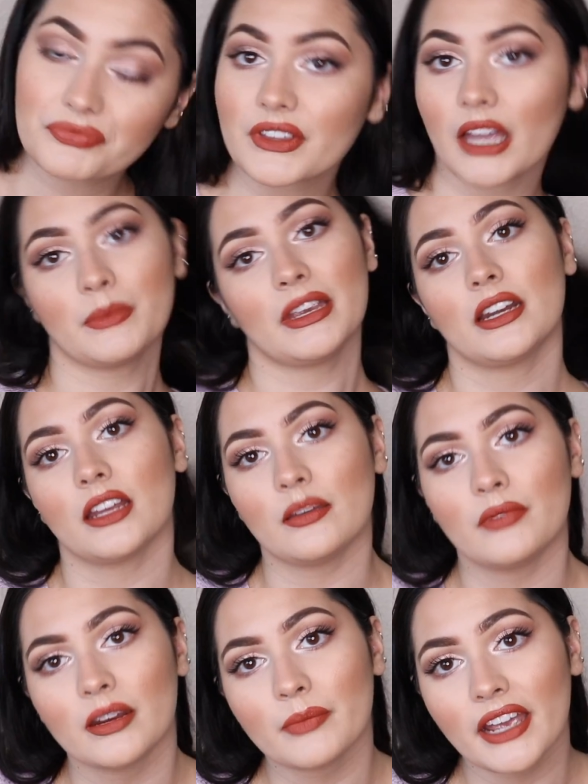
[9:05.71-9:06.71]
I mean, it
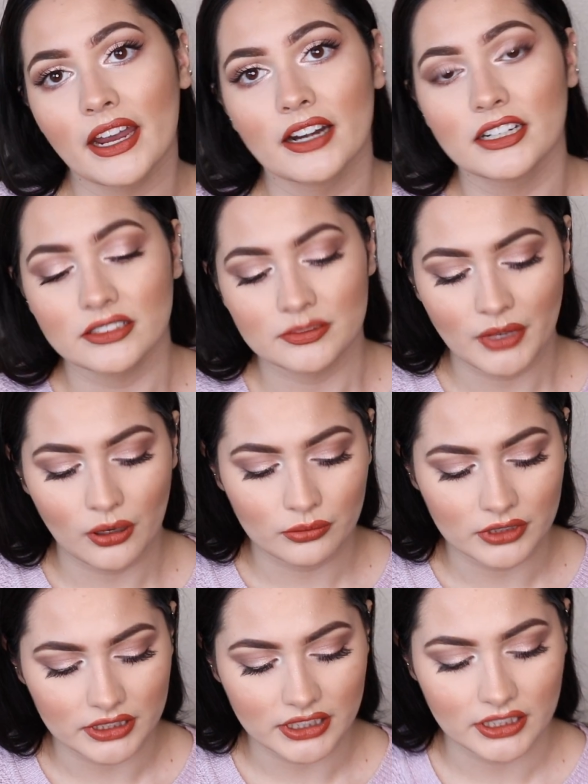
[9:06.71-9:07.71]
made my hair smell
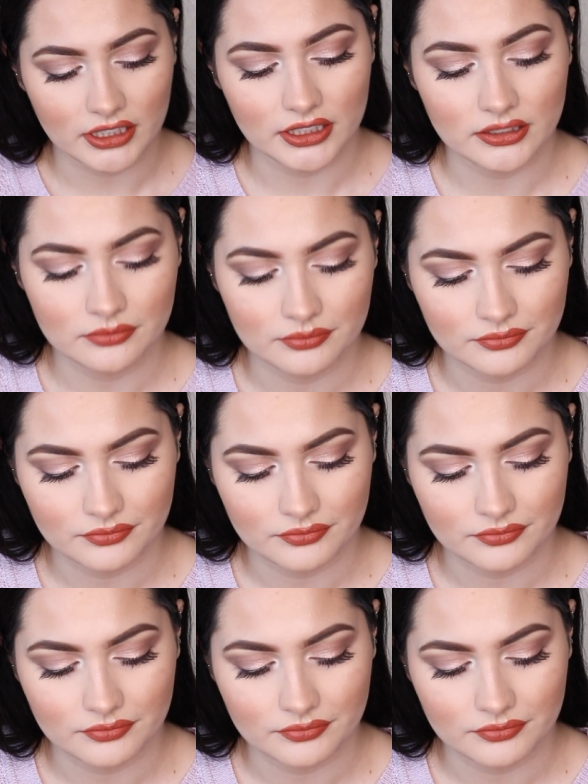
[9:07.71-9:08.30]
really good.